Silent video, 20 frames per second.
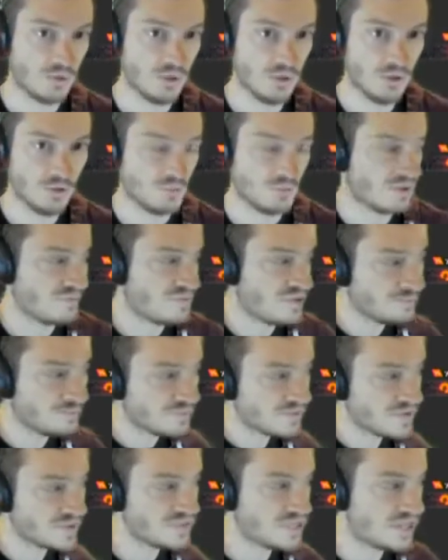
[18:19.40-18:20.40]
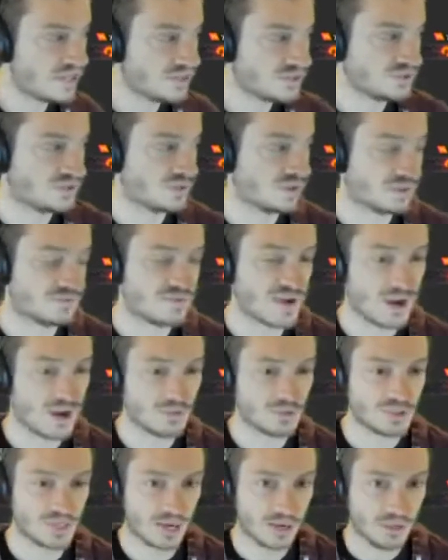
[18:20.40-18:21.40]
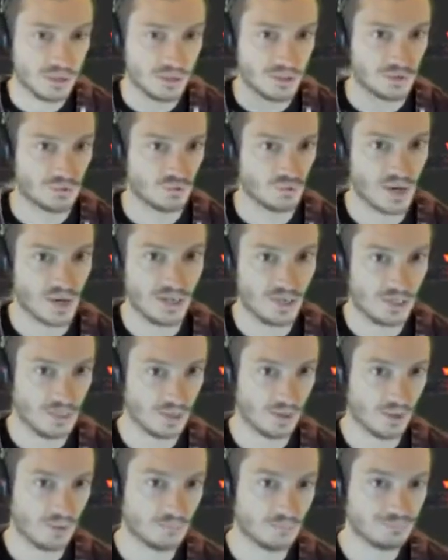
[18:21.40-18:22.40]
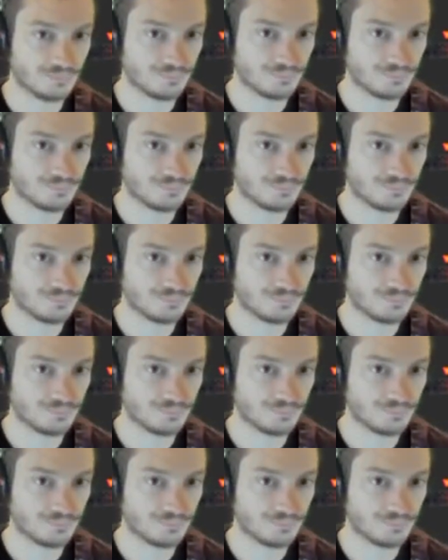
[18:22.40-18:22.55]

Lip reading: My VMFS data store on Fiber Channel is ready to go.